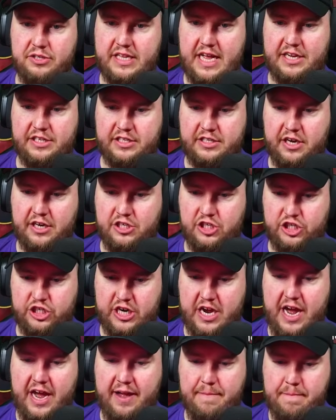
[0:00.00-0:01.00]
that stun
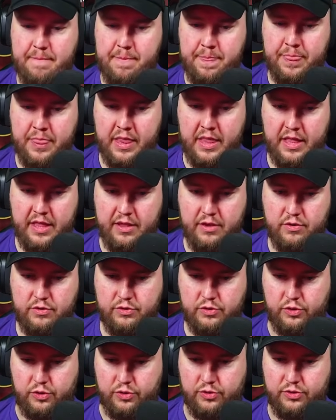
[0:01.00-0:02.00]
shot.
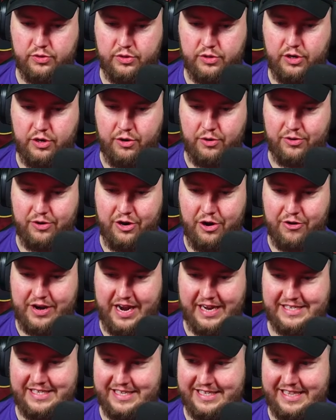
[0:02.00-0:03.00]
Oh, okay.
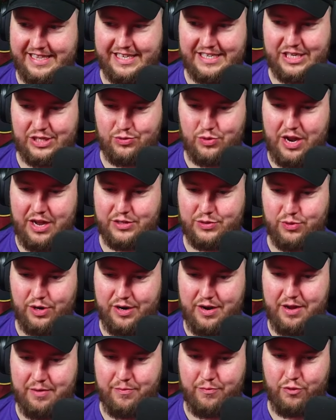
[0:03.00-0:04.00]
See, this is what I was
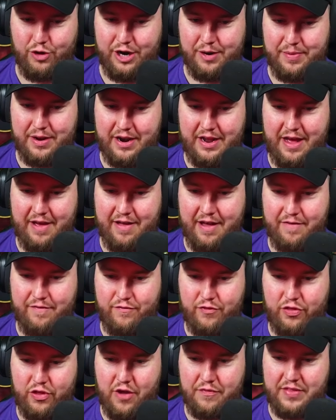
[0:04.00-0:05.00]
worried about. I
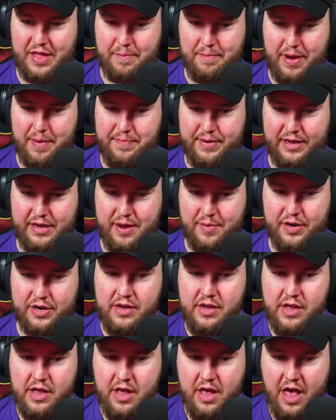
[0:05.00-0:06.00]
thought that might be coming.
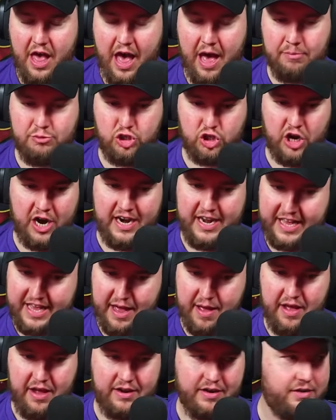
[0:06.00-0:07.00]
I'm trying to
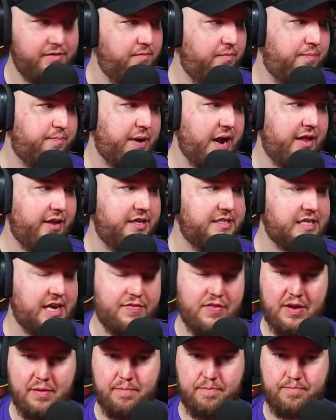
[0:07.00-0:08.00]
get Palace. I
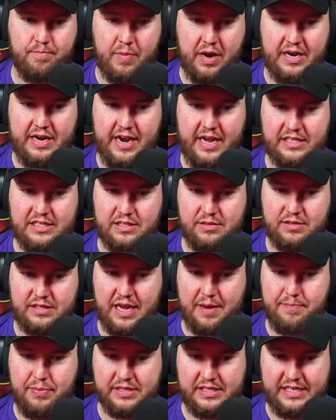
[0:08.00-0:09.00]
think my next
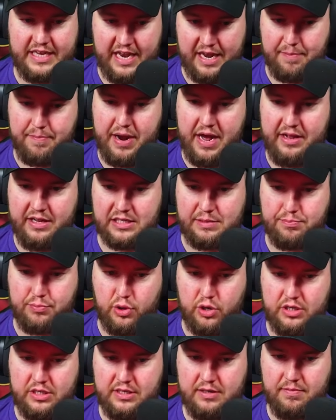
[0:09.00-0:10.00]
step is getting Palace
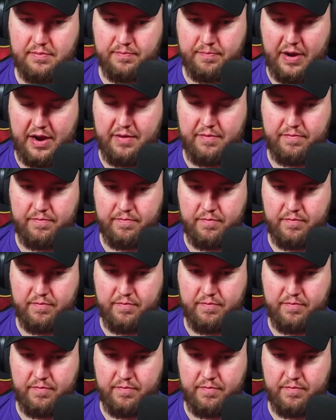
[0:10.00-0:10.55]
booked. My